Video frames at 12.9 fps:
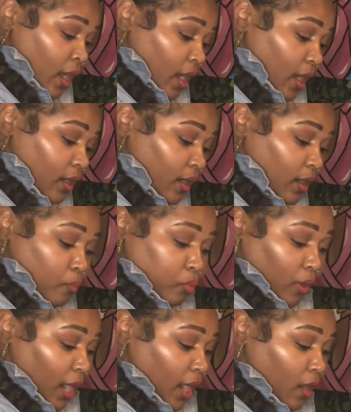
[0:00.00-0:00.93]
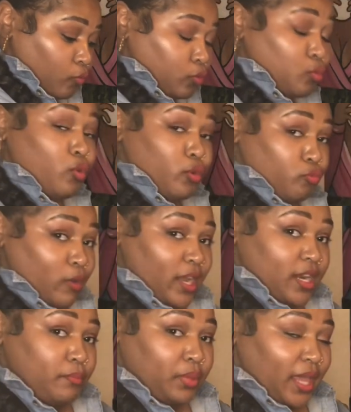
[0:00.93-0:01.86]
Uh, brown with
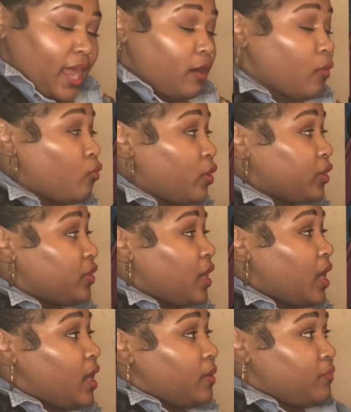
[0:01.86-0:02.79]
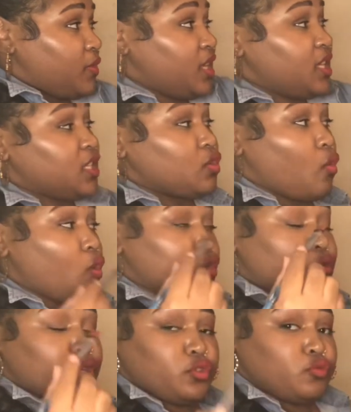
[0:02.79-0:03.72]
red and black with um, this or
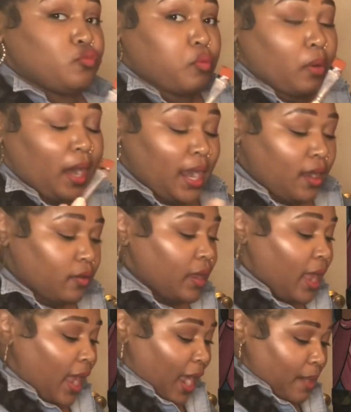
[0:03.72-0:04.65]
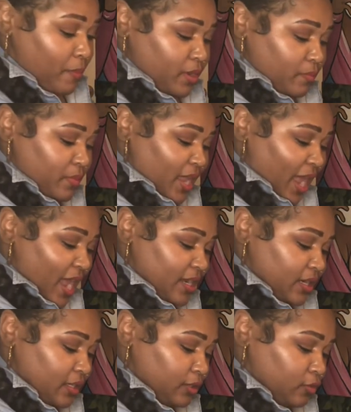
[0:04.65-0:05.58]
you can do brown i'm gonna be
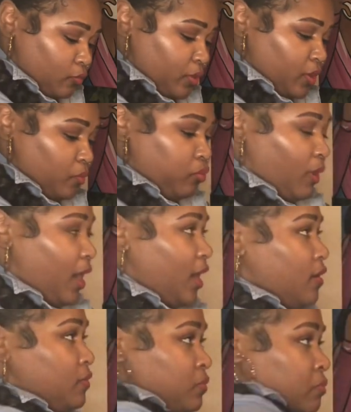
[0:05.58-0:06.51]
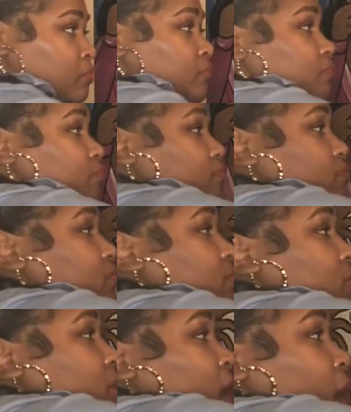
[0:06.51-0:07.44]
adding a little bit of brown
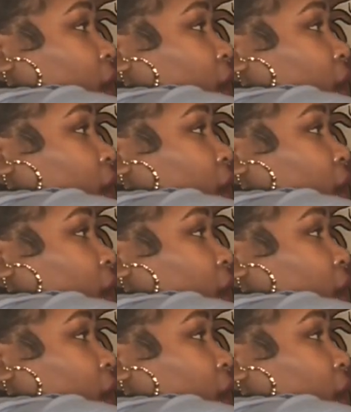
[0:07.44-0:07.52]
and